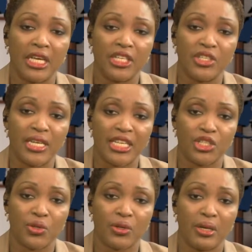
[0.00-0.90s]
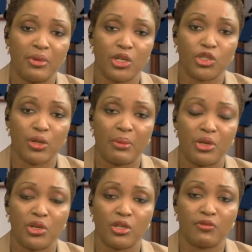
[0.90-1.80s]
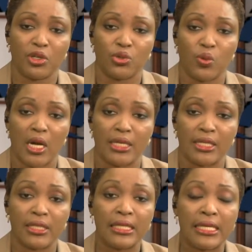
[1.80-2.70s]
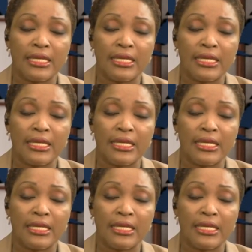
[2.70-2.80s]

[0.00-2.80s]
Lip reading: International Criminal Tribunal for Rwanda,